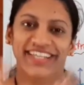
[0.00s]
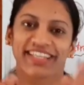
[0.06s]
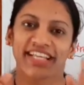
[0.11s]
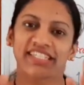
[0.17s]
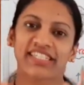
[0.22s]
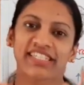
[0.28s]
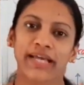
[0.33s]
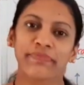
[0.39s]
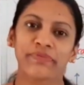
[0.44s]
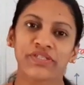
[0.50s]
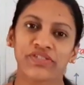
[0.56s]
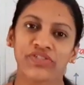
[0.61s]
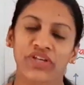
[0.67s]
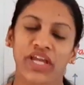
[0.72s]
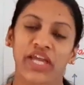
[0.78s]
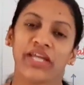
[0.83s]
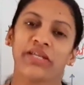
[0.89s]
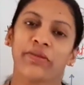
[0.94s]
the
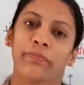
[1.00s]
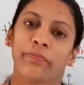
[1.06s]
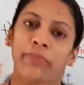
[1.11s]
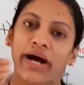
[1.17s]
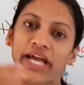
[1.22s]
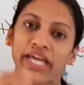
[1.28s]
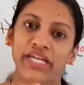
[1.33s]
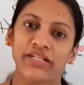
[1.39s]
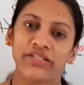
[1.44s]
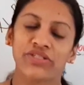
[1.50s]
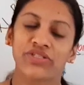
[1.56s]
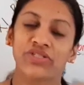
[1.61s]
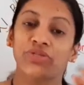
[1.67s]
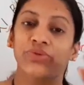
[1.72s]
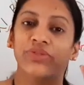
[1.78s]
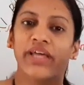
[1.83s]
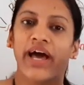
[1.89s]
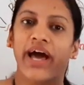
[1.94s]
substrate binds
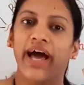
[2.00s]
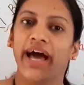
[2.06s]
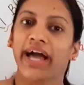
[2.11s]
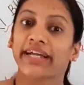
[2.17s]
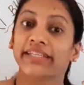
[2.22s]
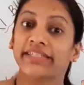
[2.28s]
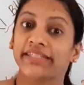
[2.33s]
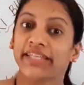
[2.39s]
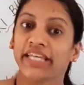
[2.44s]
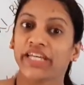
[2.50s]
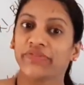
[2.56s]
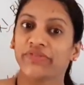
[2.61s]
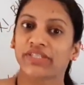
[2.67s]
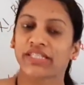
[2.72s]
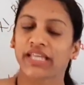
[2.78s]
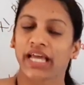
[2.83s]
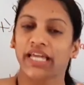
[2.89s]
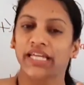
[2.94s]
to the active
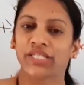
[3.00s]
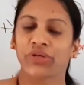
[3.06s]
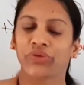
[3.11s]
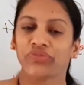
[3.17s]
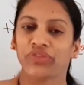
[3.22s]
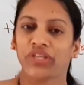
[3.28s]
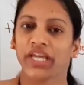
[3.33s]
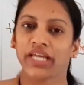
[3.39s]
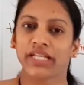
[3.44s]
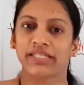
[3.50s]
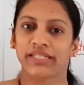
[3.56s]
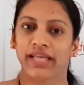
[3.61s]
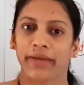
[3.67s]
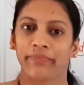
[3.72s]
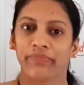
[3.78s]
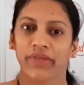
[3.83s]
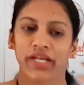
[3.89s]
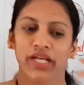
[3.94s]
site of the
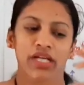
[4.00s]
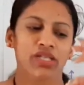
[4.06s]
enzyme.